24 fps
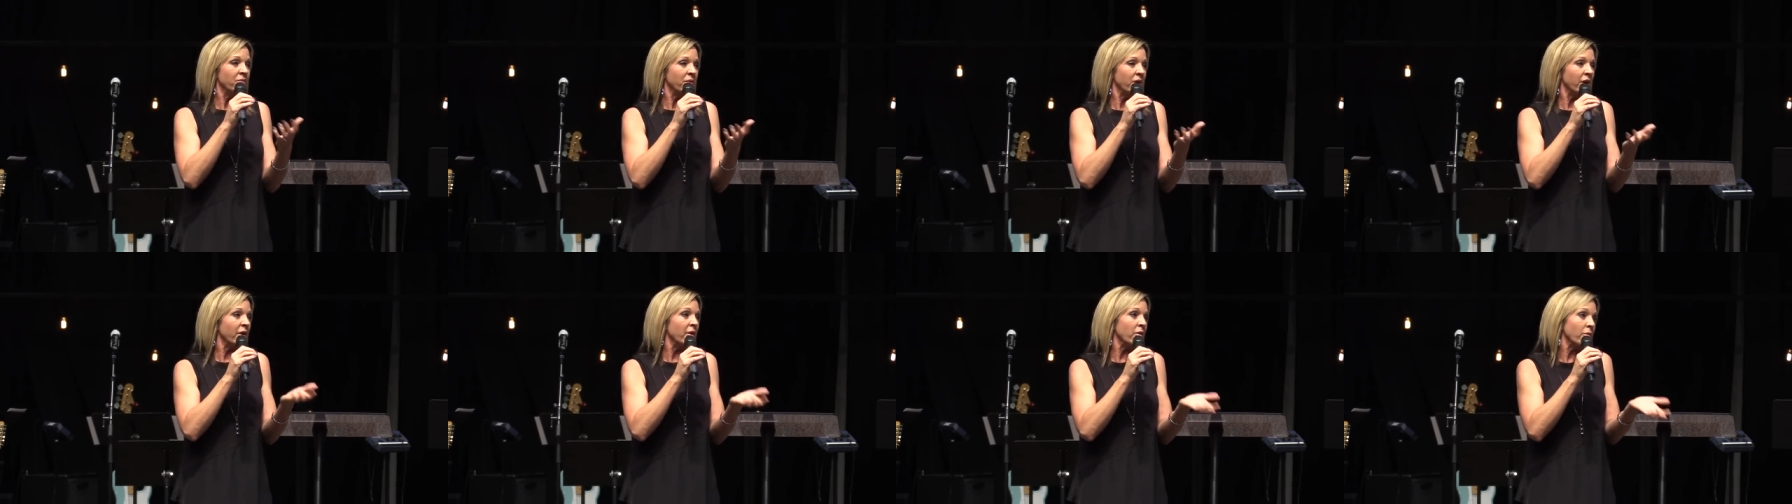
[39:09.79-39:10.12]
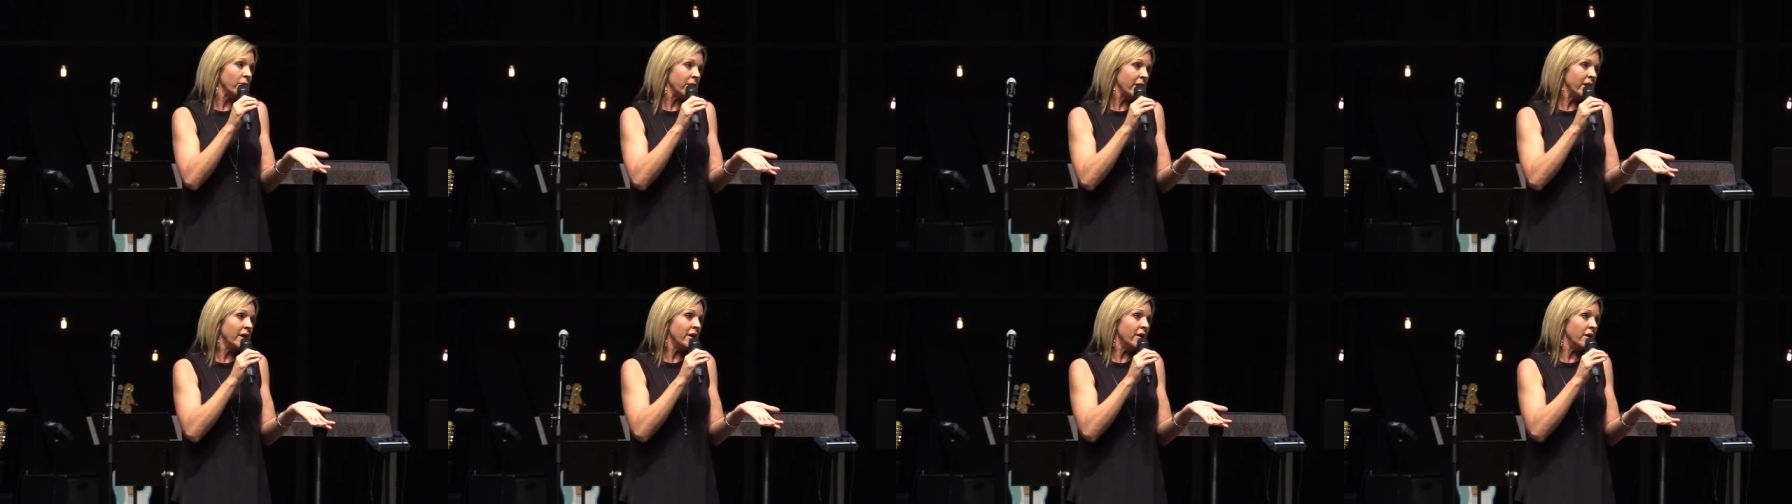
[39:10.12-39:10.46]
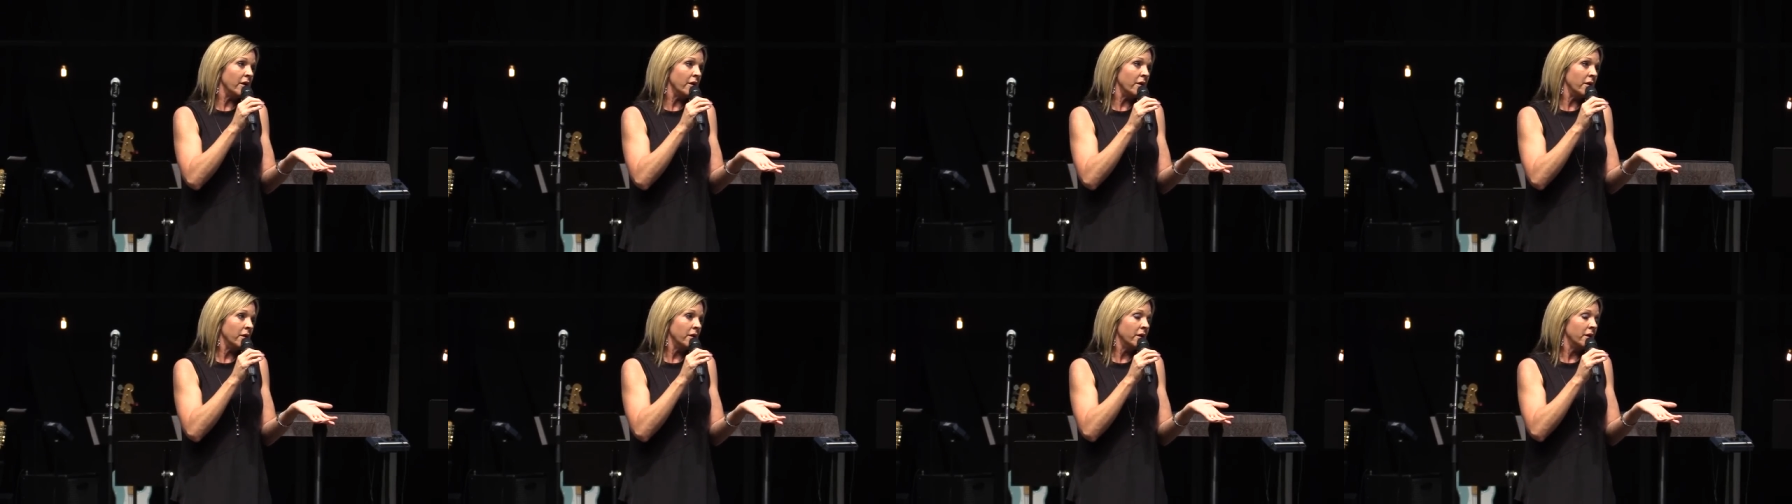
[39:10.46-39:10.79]
very
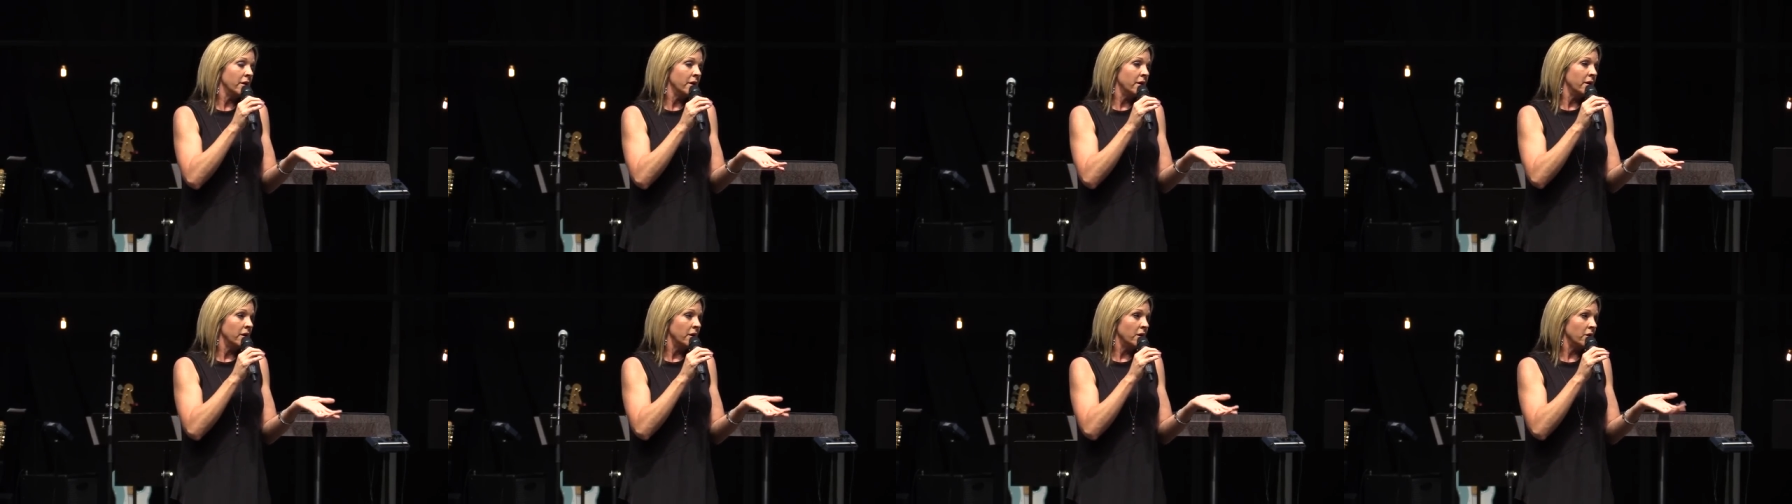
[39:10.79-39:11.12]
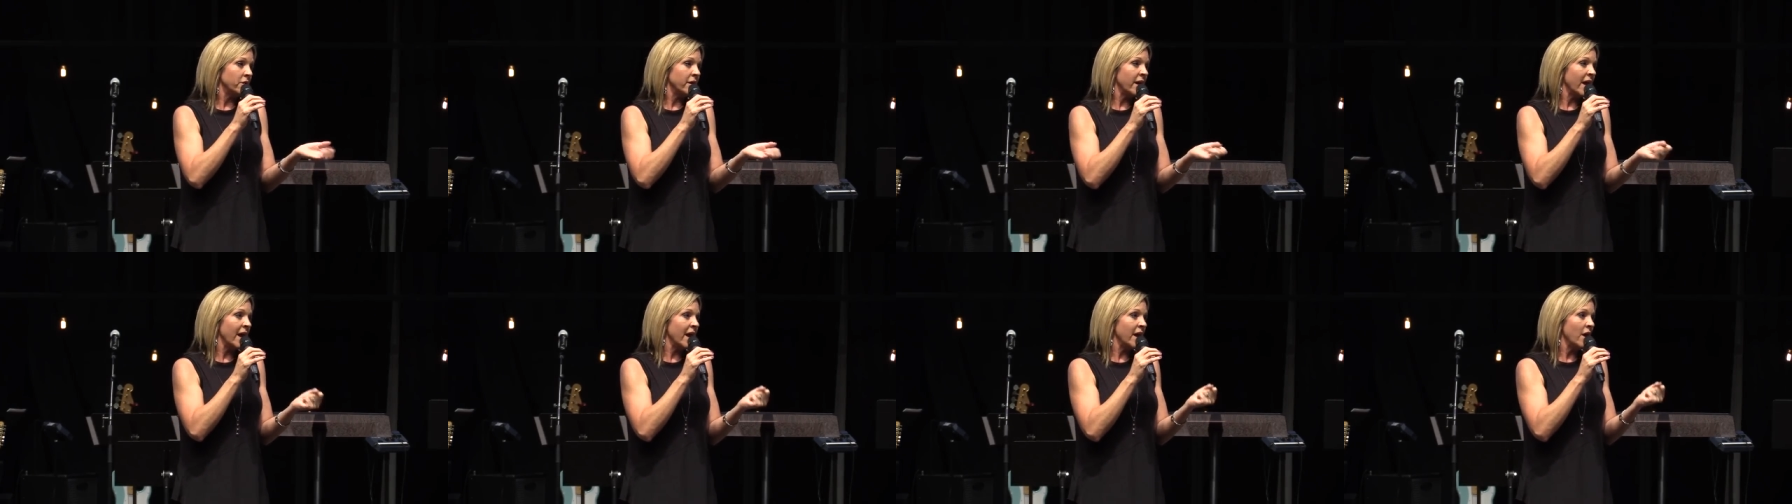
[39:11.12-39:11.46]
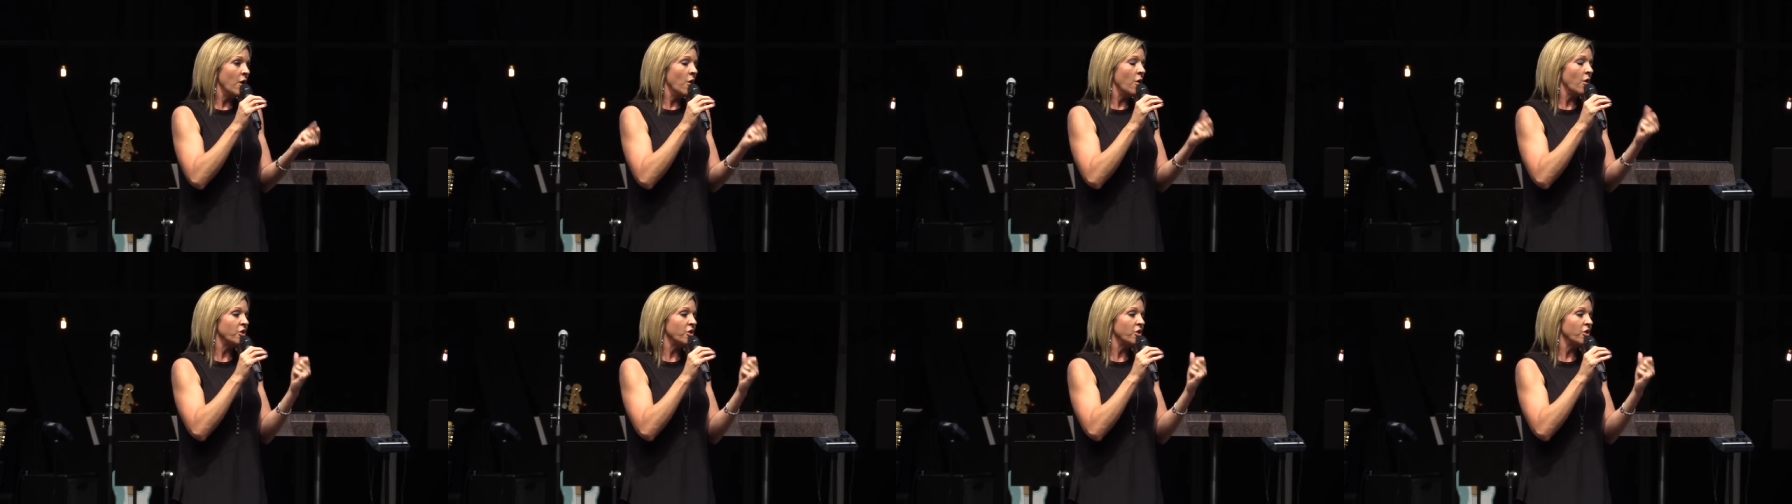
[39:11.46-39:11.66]
real, okay?